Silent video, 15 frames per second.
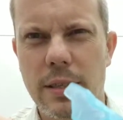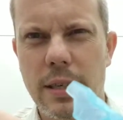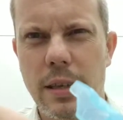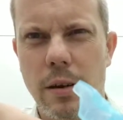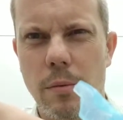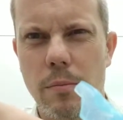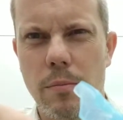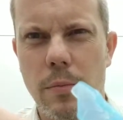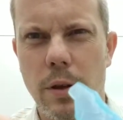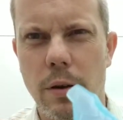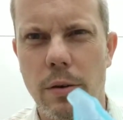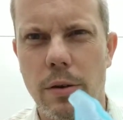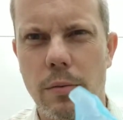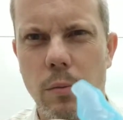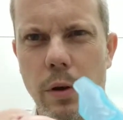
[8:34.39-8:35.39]
see they're
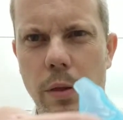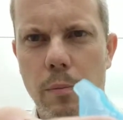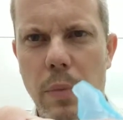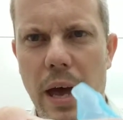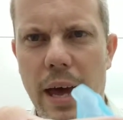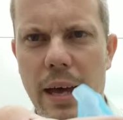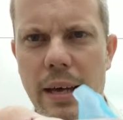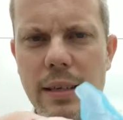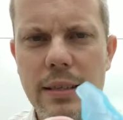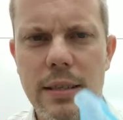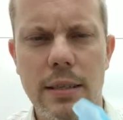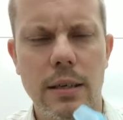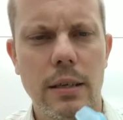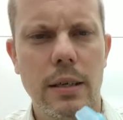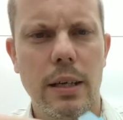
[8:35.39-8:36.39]
with pegs,